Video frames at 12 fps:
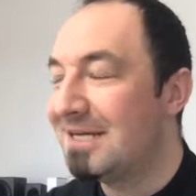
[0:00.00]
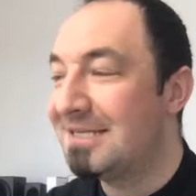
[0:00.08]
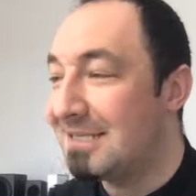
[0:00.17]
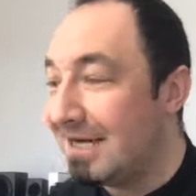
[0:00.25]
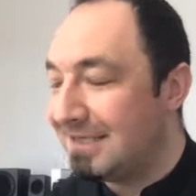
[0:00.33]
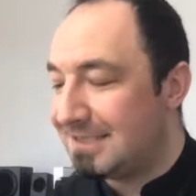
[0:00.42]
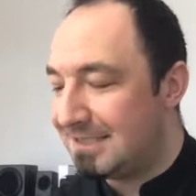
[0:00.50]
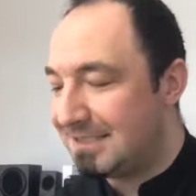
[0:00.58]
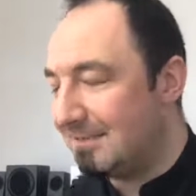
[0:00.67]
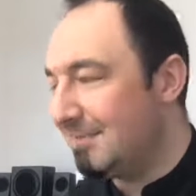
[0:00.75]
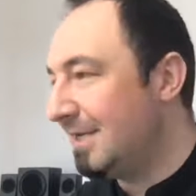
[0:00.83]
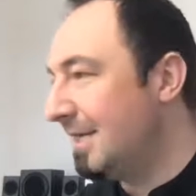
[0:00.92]
design
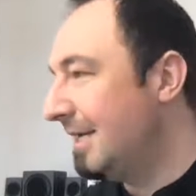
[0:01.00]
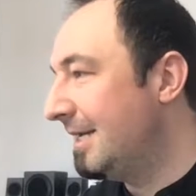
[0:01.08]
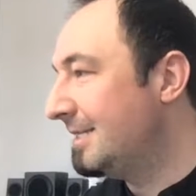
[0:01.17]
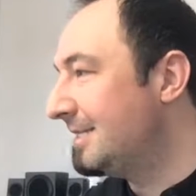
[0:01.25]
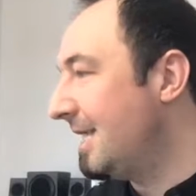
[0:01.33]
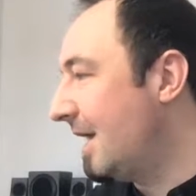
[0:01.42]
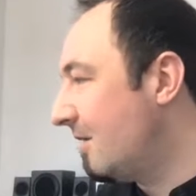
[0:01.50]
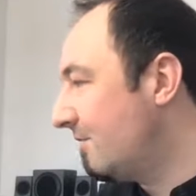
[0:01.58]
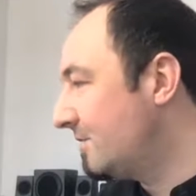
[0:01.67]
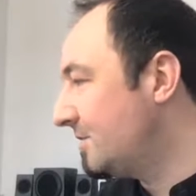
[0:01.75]
system itself.